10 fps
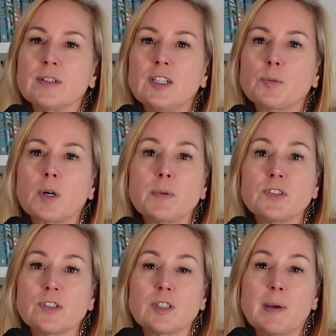He's worked with
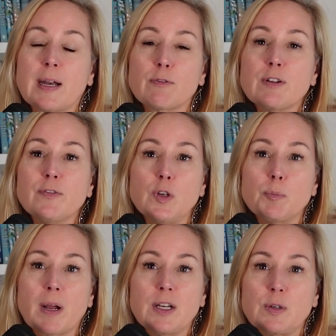just about every food
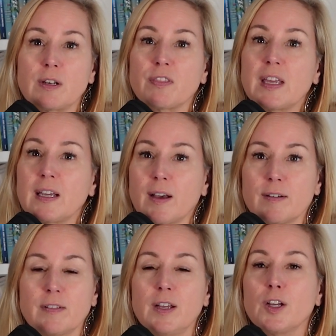brand you can think of: